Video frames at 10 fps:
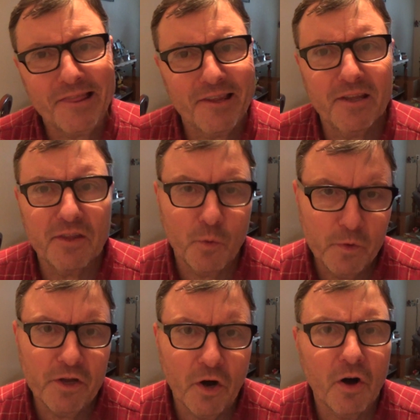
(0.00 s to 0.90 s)
think that
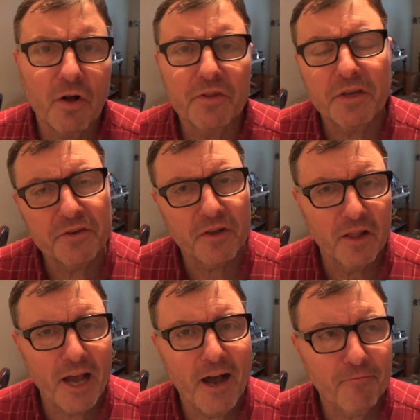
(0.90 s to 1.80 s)
we all need to
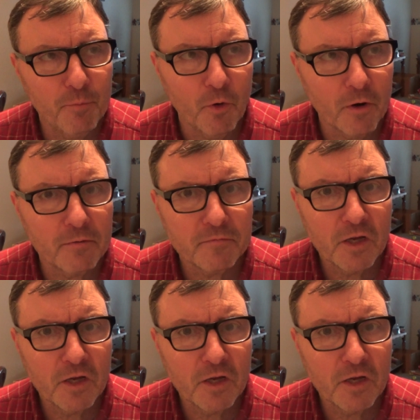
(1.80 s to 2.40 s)
laugh more.